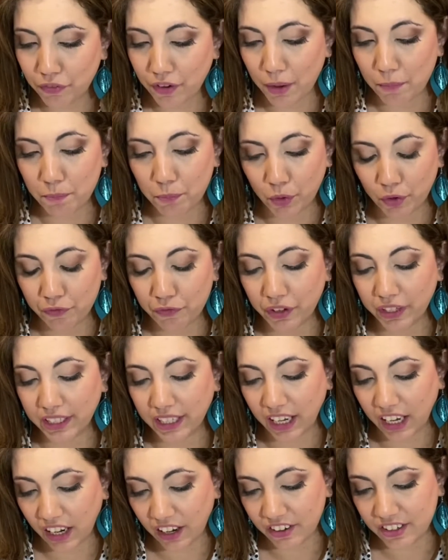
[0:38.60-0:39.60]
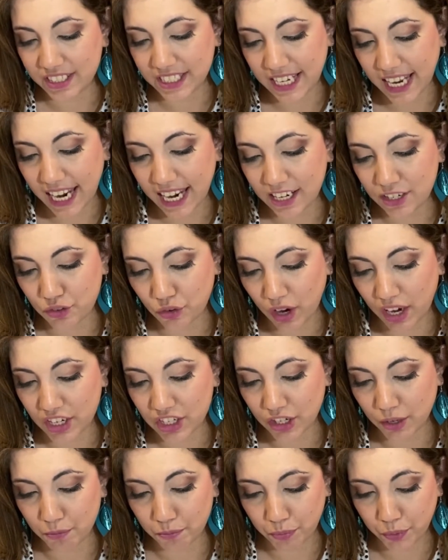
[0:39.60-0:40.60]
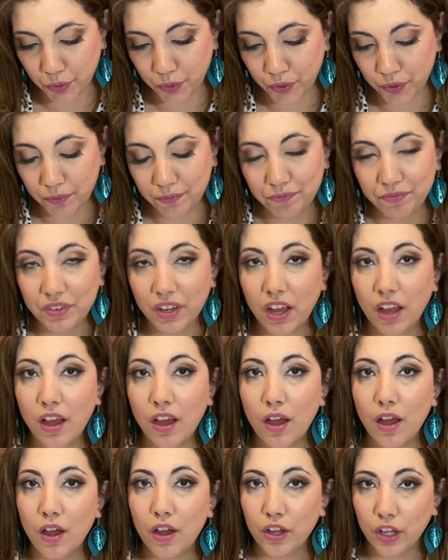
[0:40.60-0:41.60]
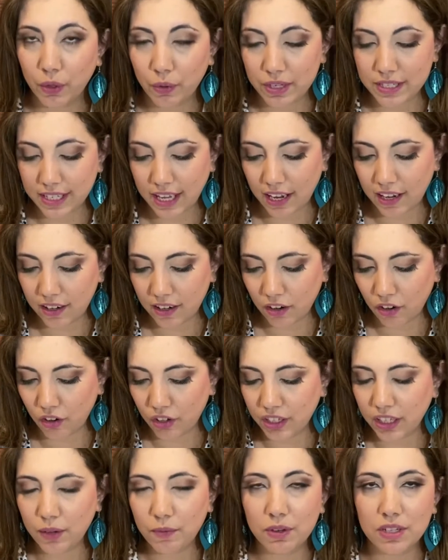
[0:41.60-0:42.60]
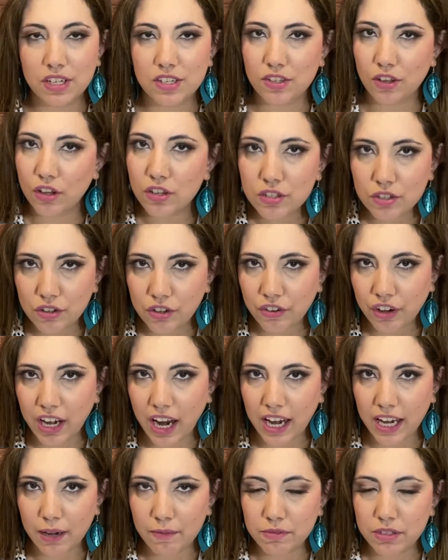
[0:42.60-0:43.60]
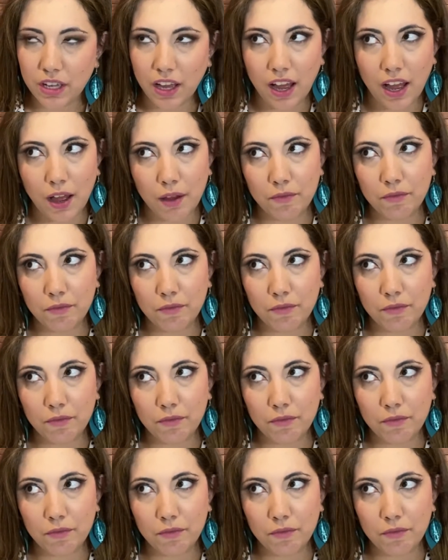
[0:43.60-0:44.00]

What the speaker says: a Perfect Hair Day Dry Shampoo. US Canada only, which is also a great item to have